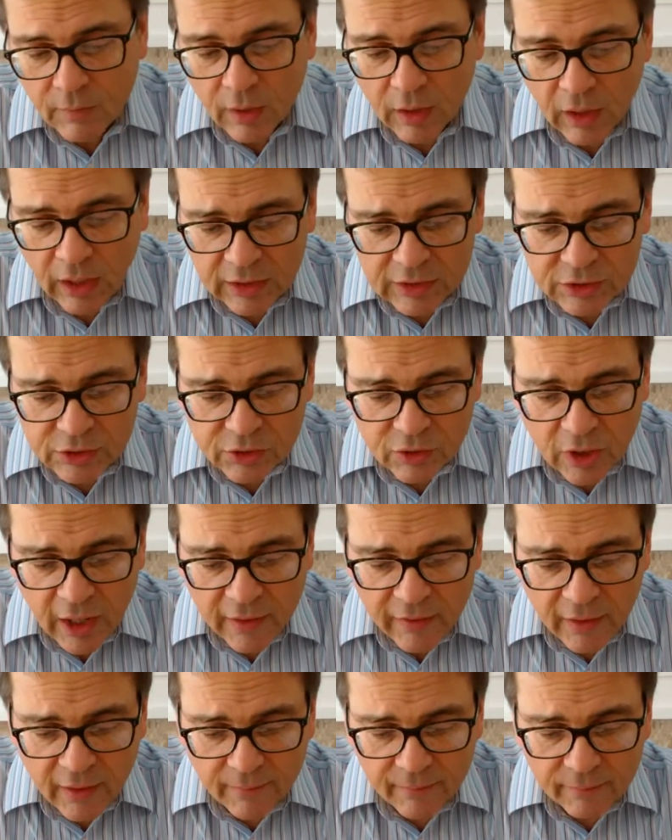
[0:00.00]
Let's
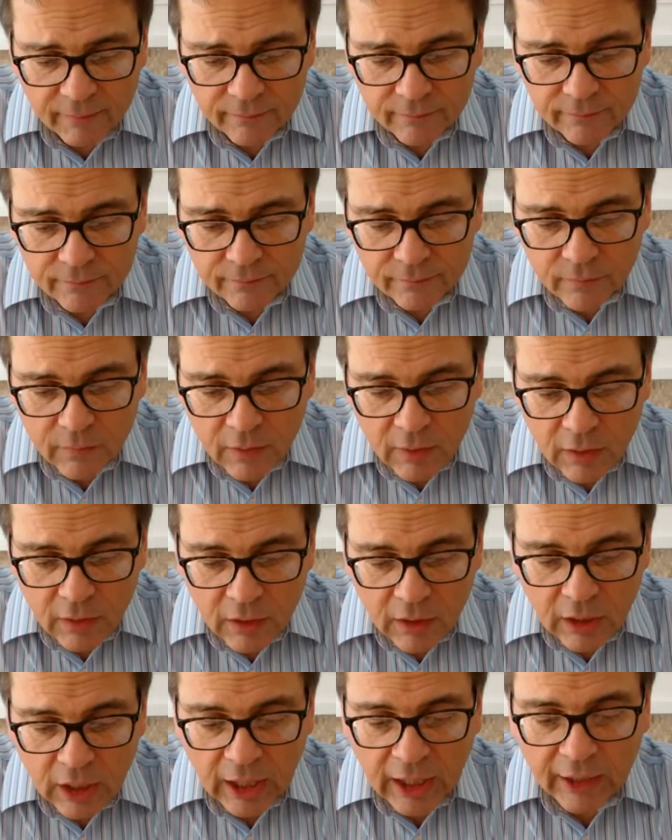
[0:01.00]
try them
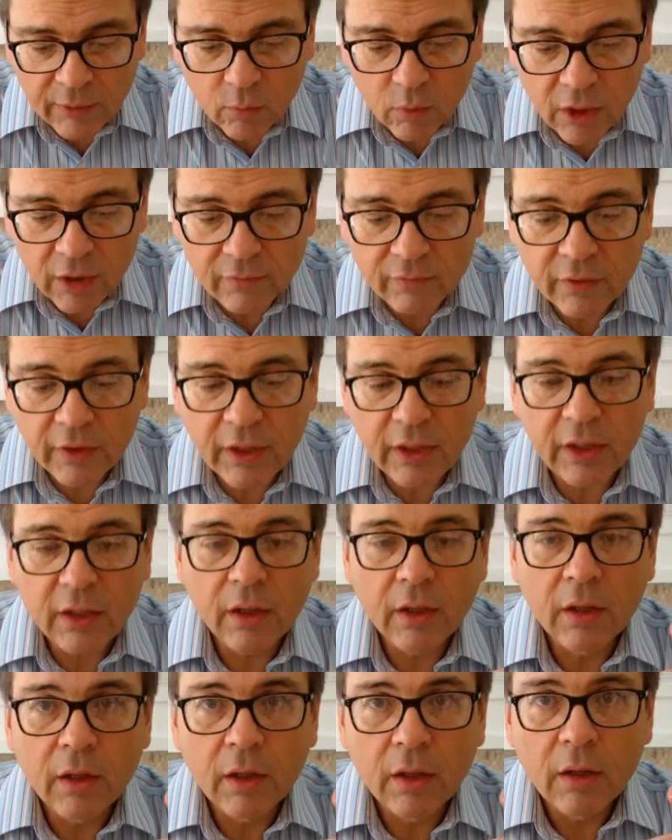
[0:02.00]
on one of
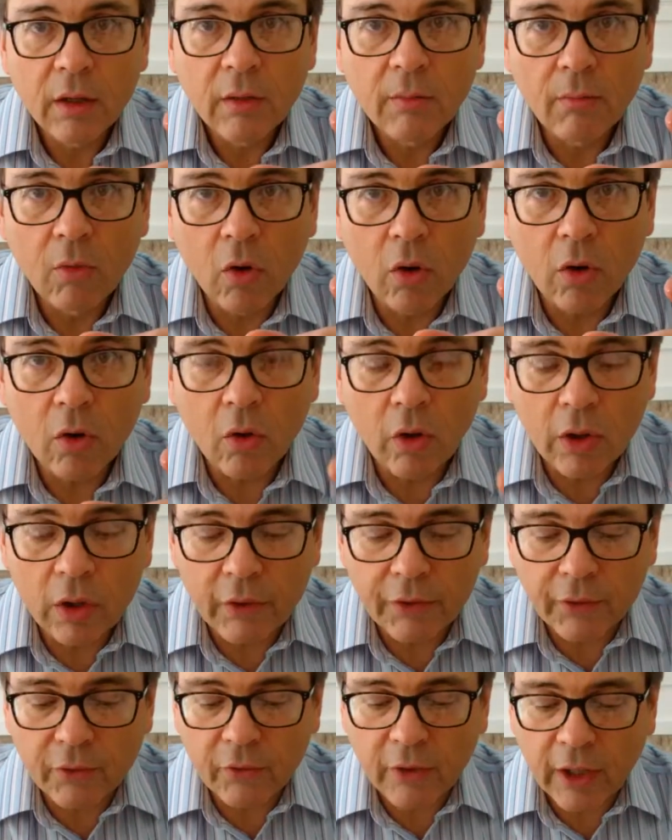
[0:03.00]
the more
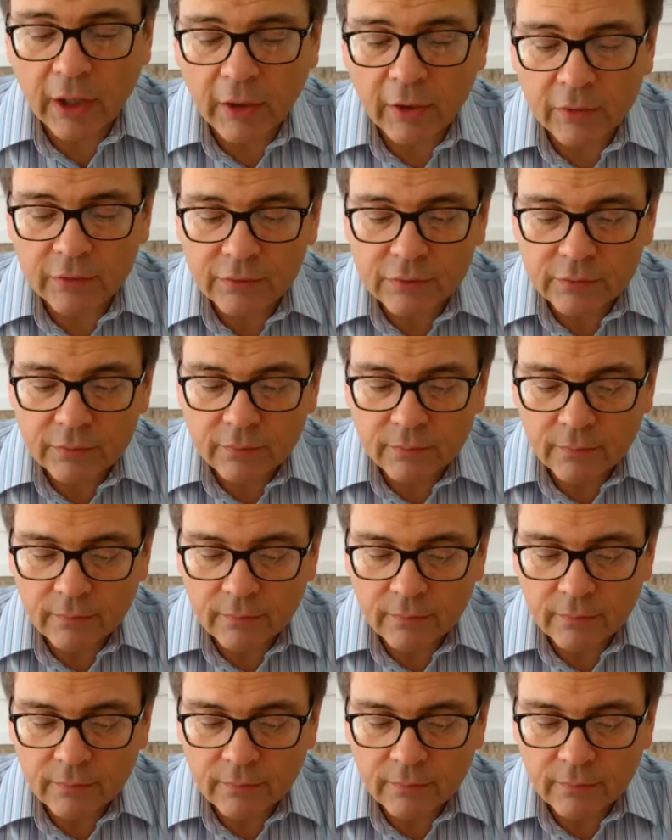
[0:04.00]
oily crackers.